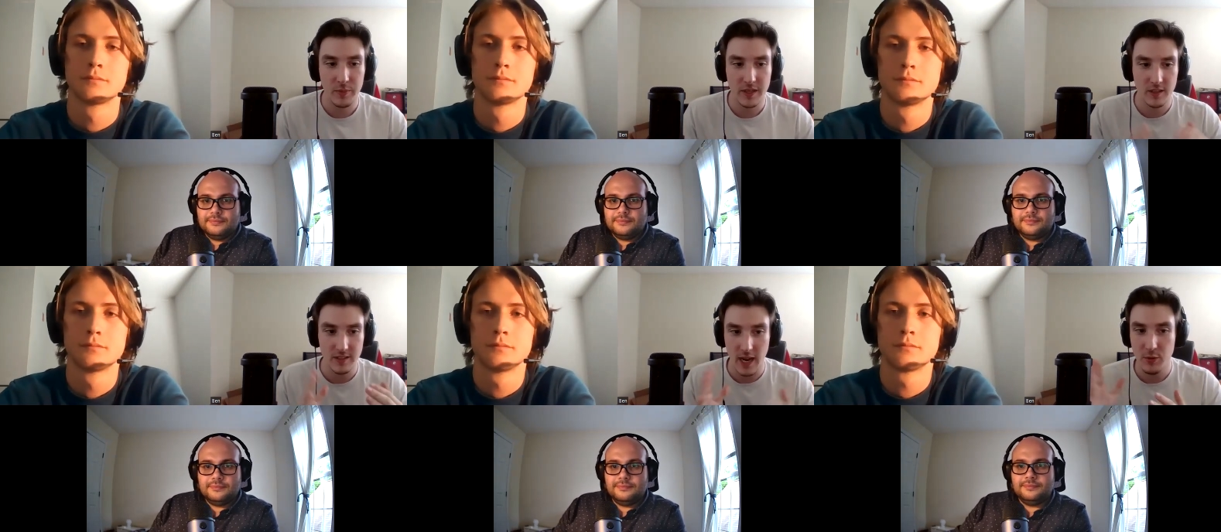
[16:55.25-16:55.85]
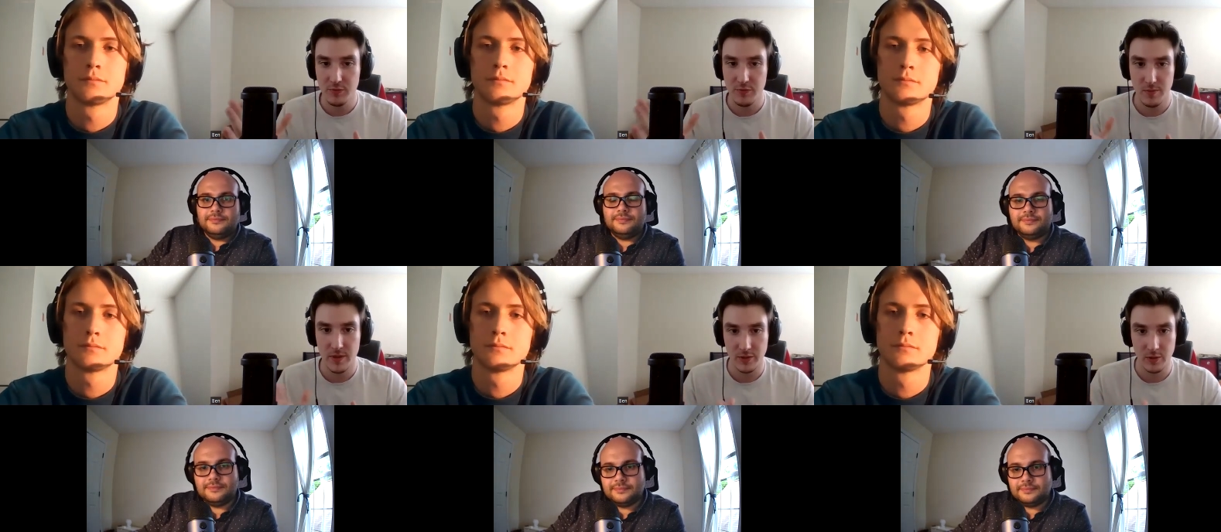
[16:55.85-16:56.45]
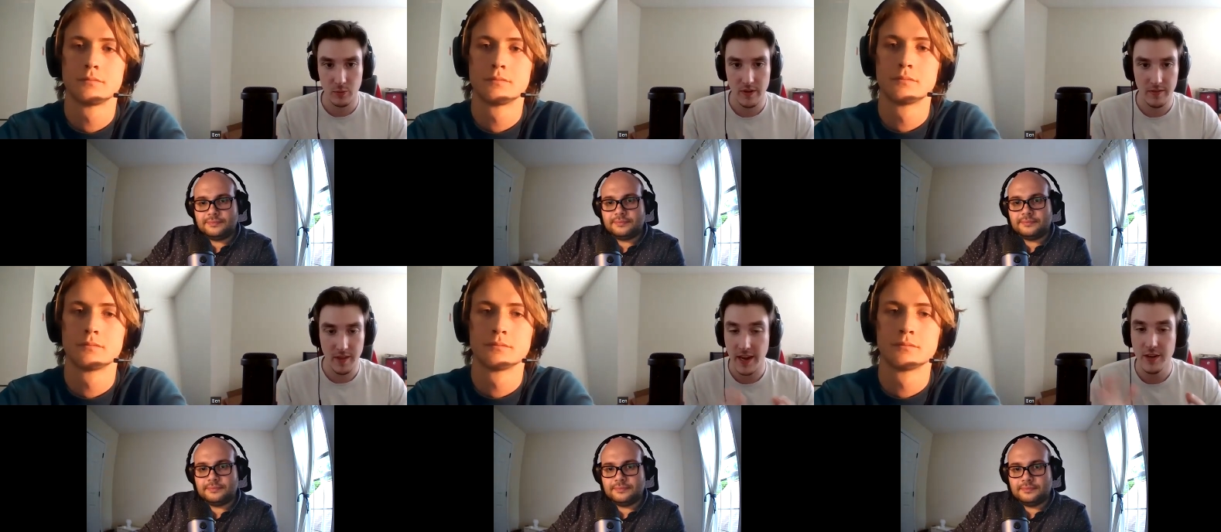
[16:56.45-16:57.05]
Speaker 1: because I was familiar
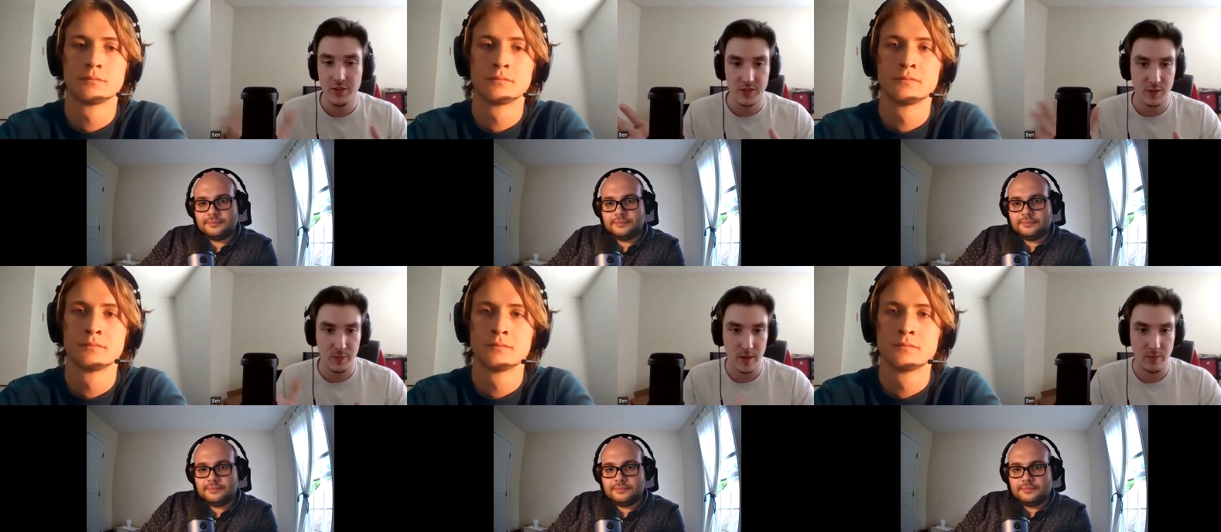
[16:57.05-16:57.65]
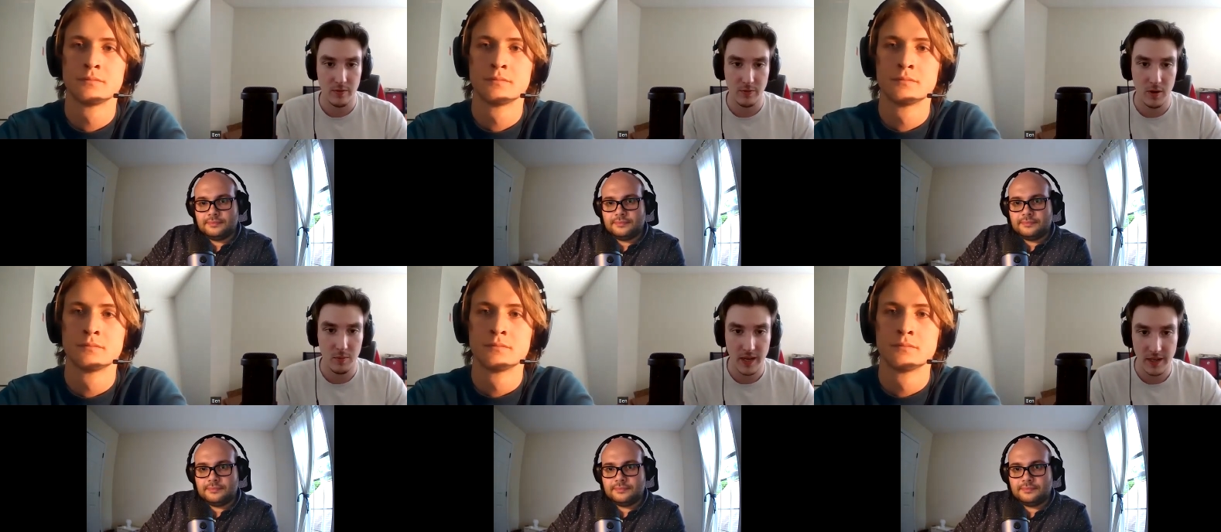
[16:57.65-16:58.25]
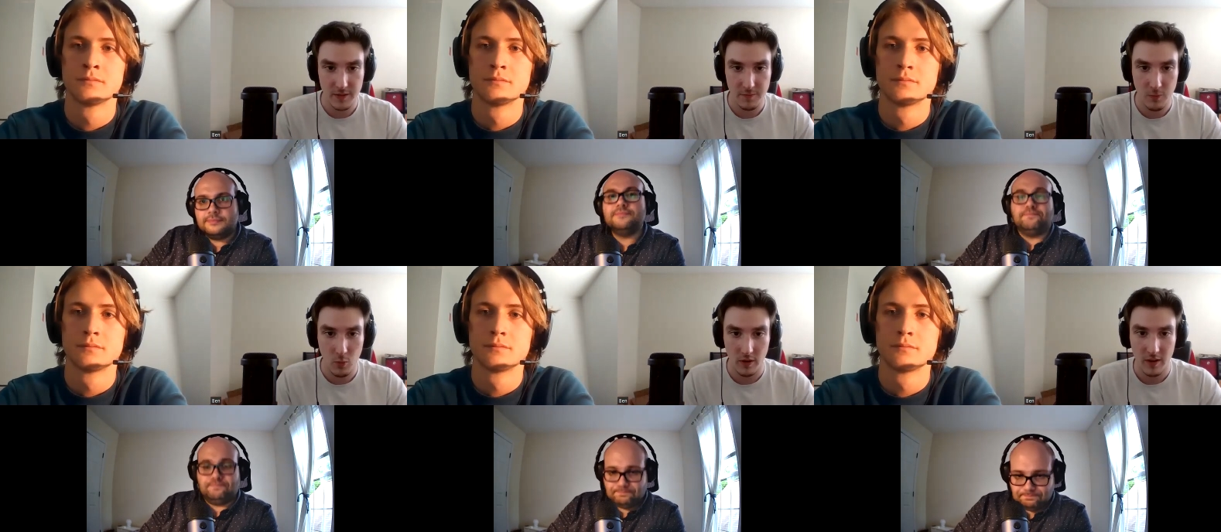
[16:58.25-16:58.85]
with Anderson's paper from
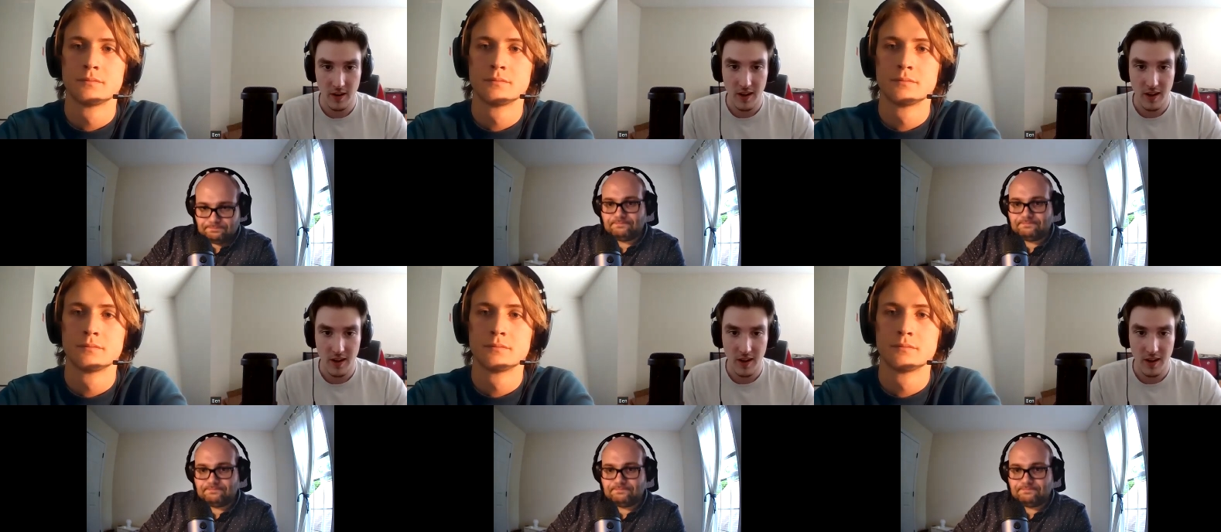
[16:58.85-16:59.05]
'94,